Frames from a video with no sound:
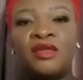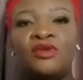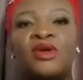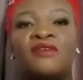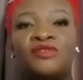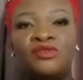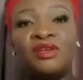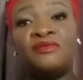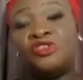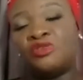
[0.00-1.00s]
you have to
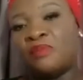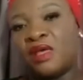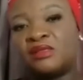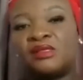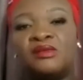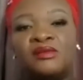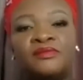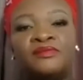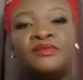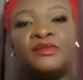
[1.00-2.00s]
give it your best.
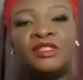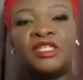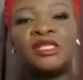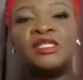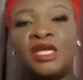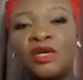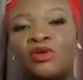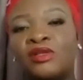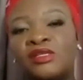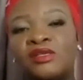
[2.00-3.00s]
And just take
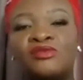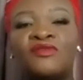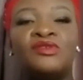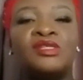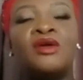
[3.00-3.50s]
cognizance of this.